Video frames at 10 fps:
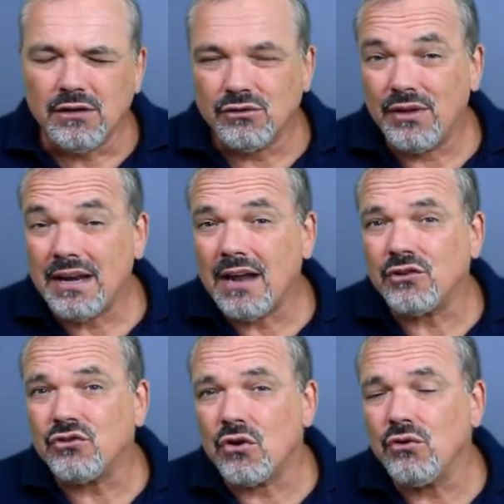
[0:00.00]
So that's how
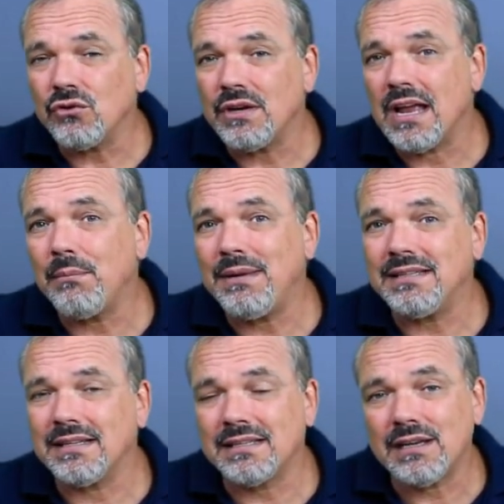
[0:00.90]
drones are now being
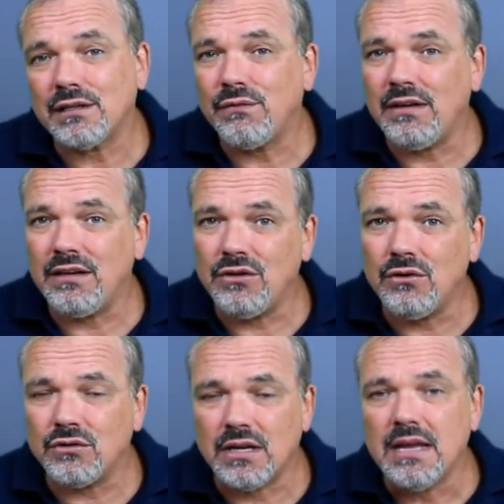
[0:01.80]
successfully
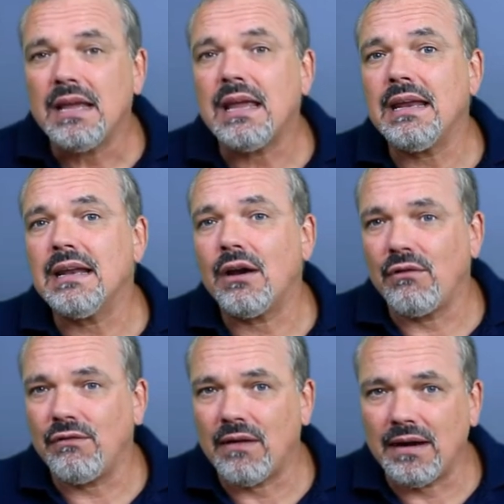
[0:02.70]
used in our
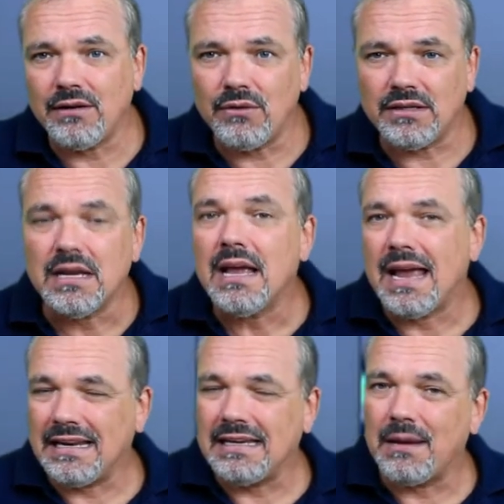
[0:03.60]
refineries
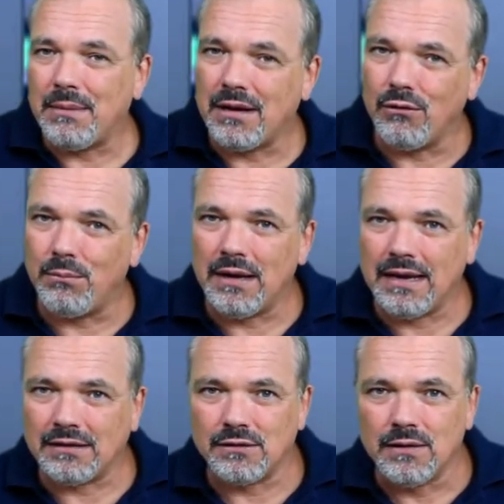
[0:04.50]
and chemical
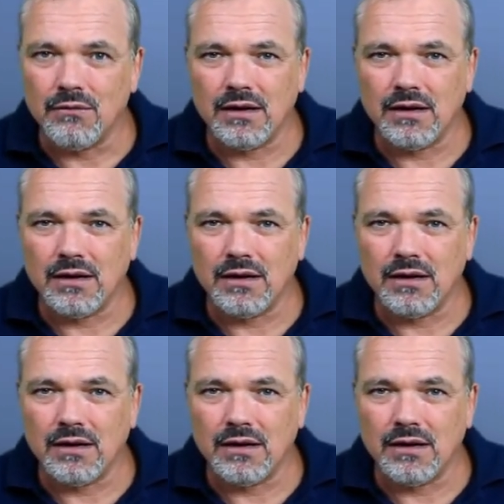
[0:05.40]
plants.